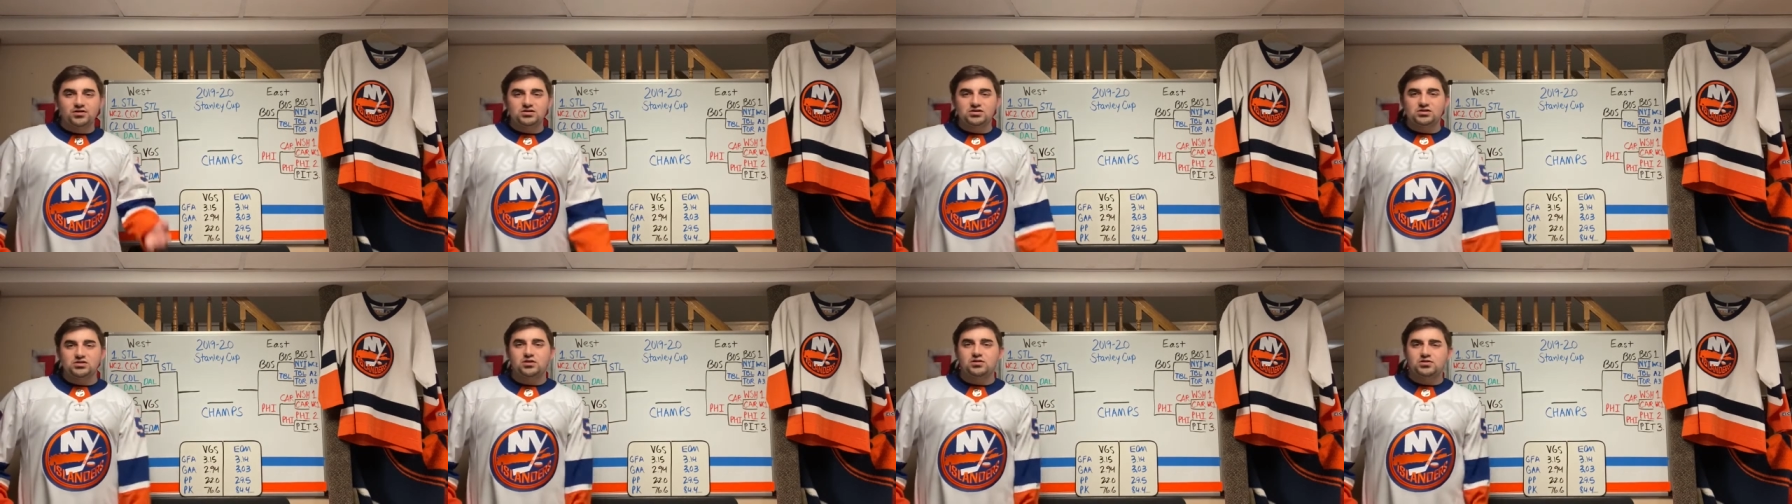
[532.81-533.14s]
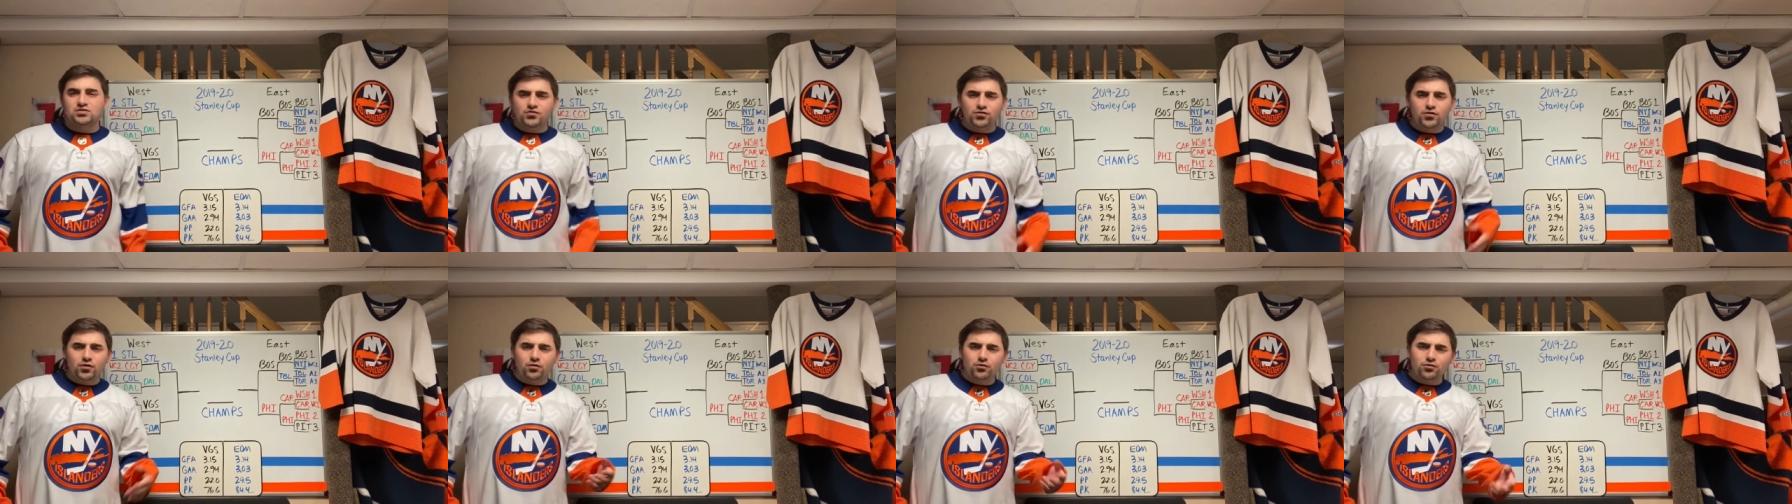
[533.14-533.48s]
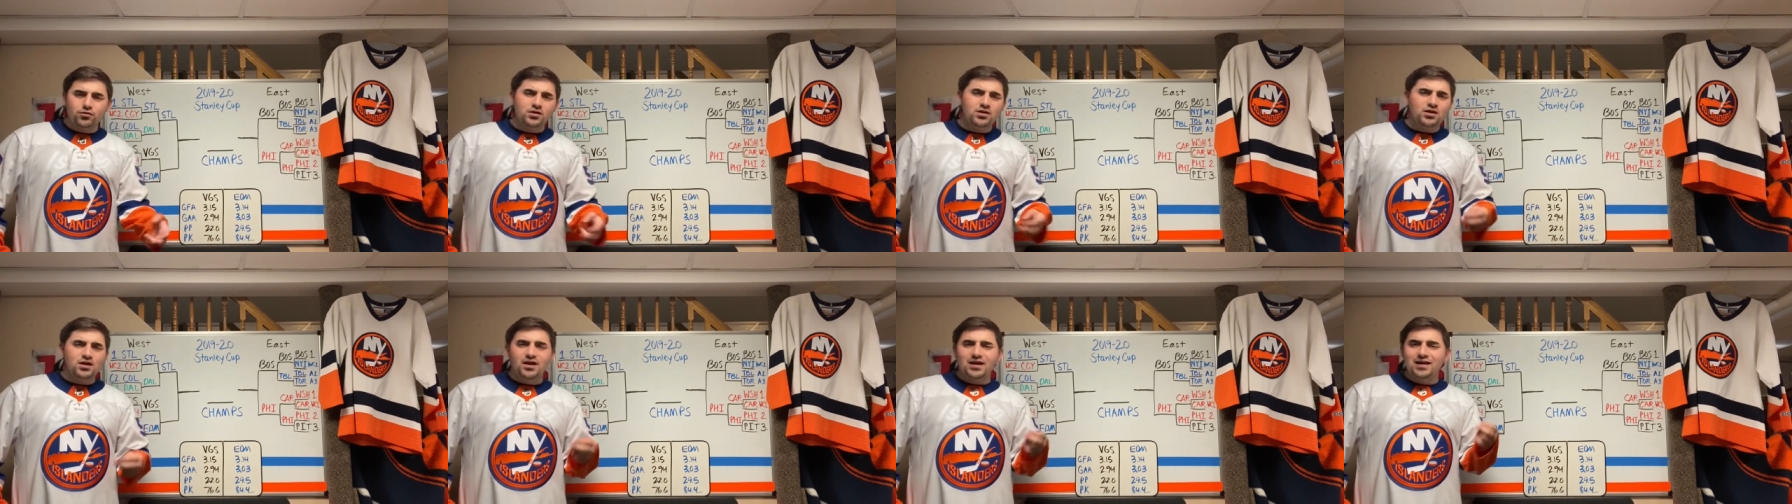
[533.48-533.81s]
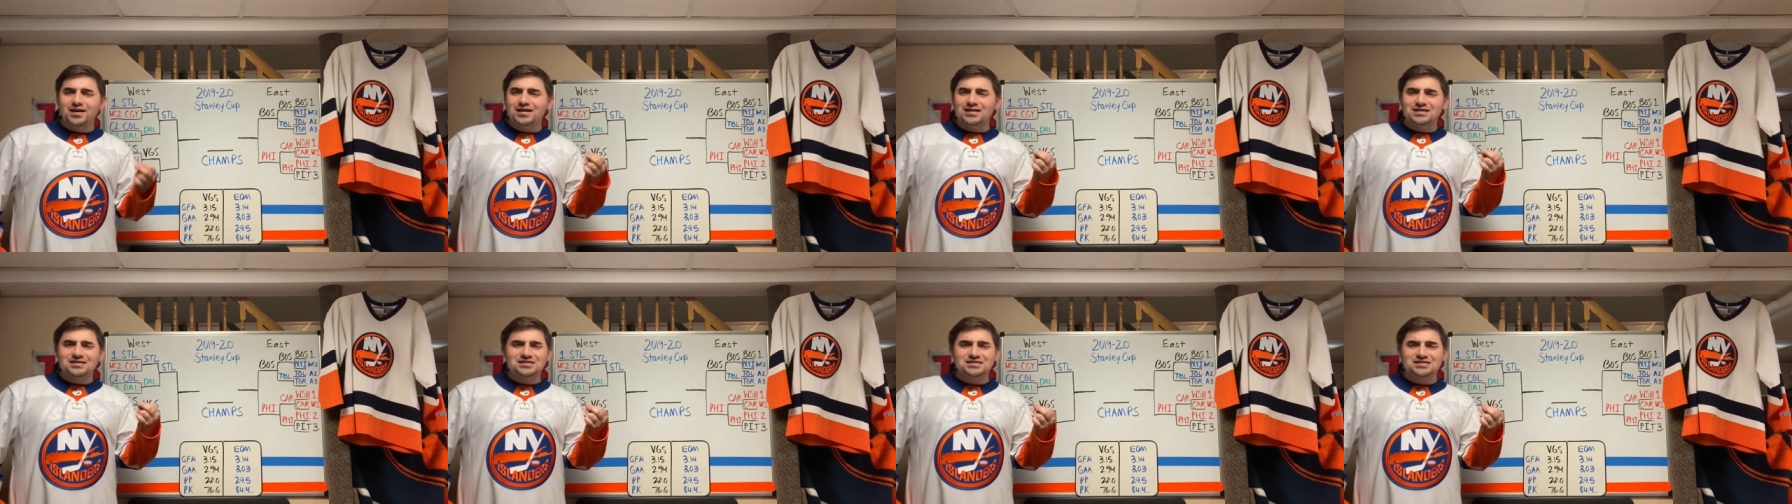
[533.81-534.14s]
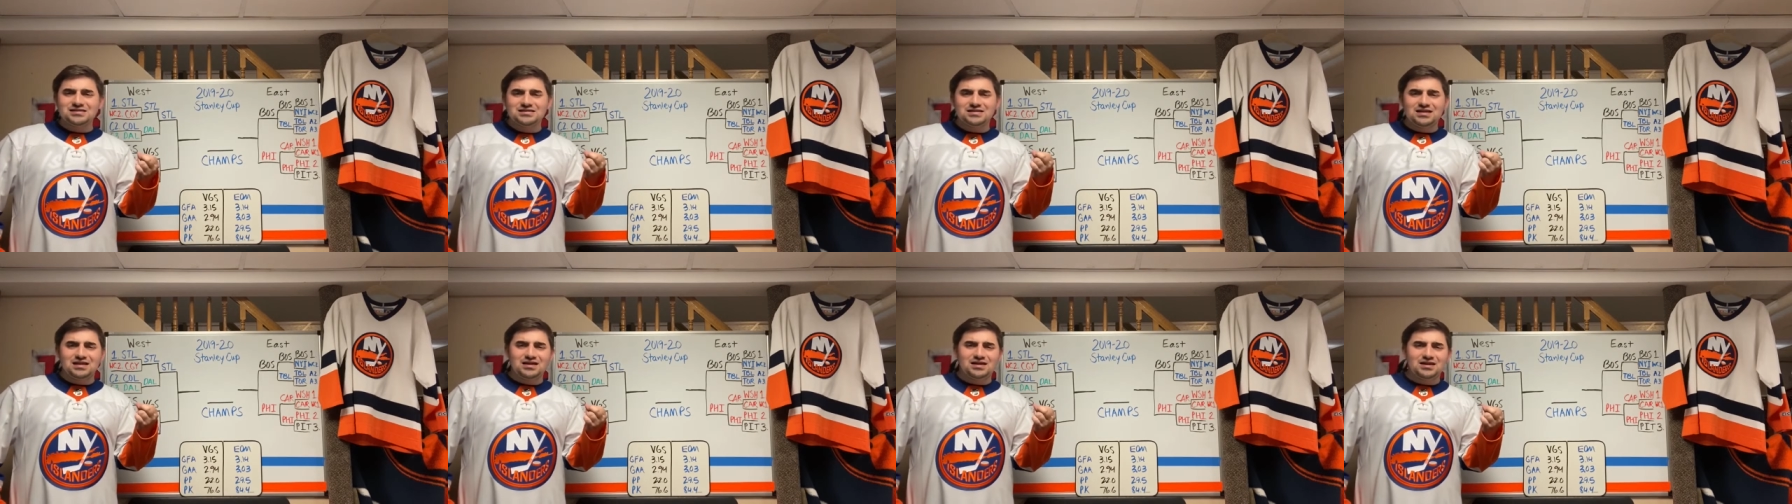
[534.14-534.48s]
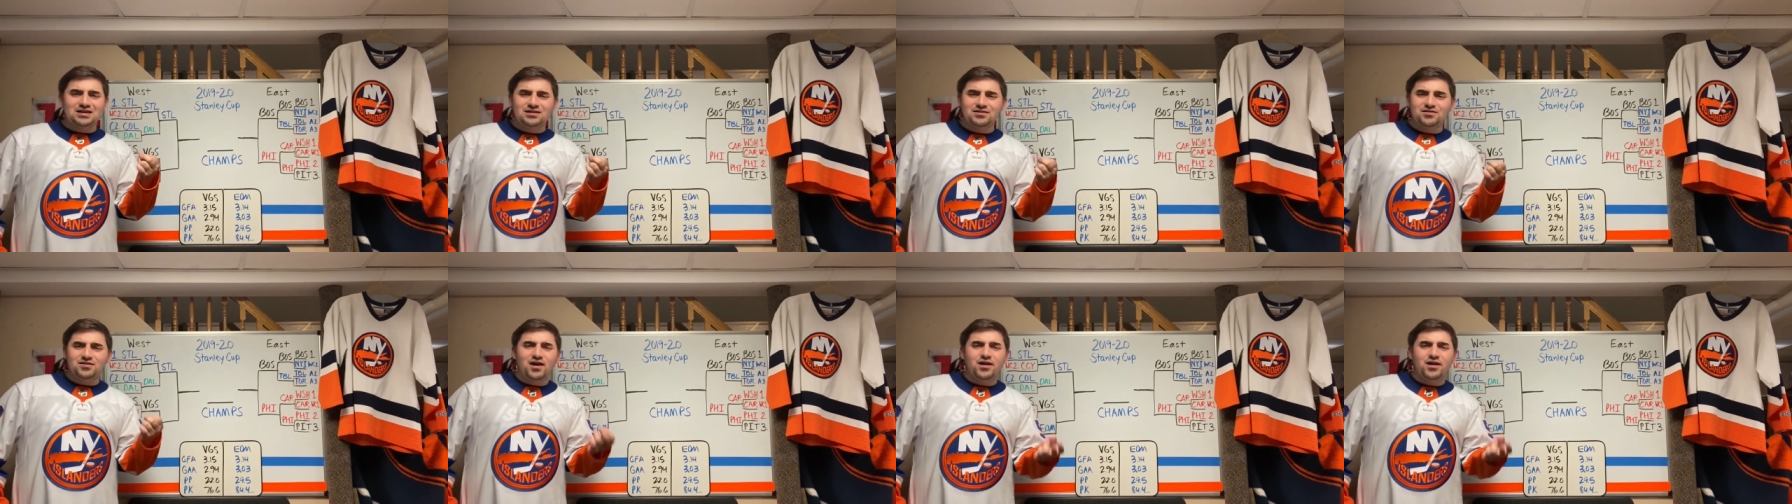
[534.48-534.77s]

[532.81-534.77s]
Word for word: is it's Fleury and it's uh,